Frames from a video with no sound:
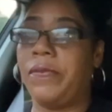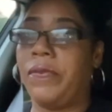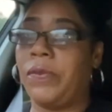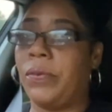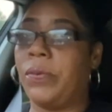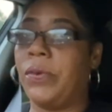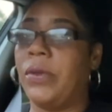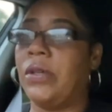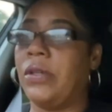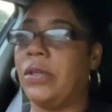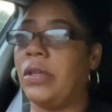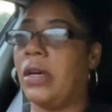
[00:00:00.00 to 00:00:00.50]
For
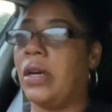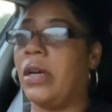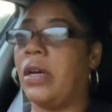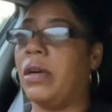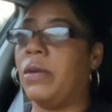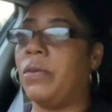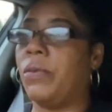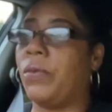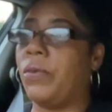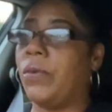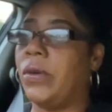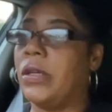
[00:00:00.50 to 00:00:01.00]
real, y'all.
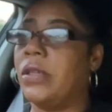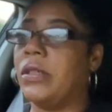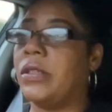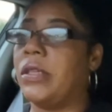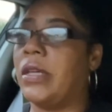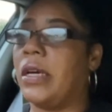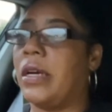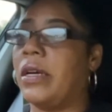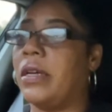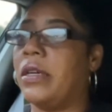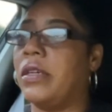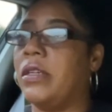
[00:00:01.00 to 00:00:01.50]
I'm real
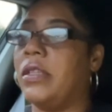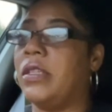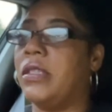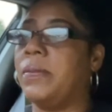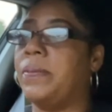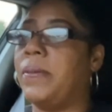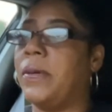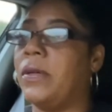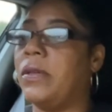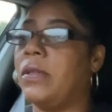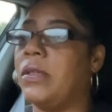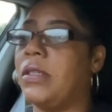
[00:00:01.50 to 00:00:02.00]
tired of these
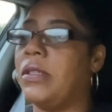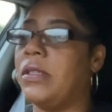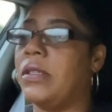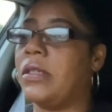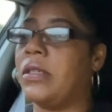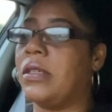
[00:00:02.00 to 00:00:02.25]
police